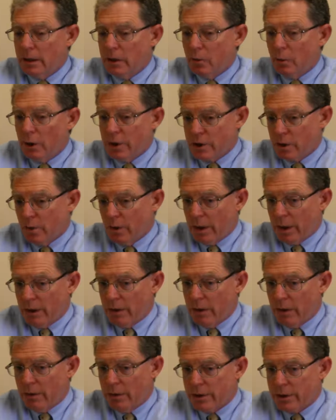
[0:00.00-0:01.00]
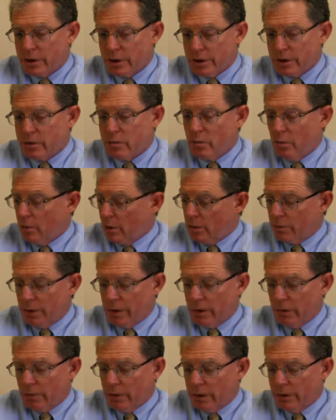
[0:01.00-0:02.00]
what you want to do is just work
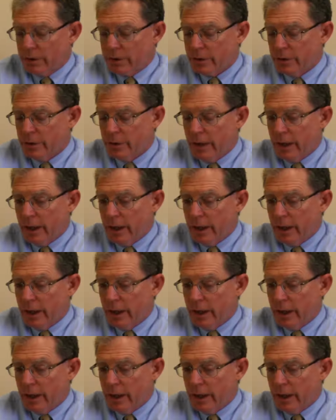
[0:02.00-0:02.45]
with your realtor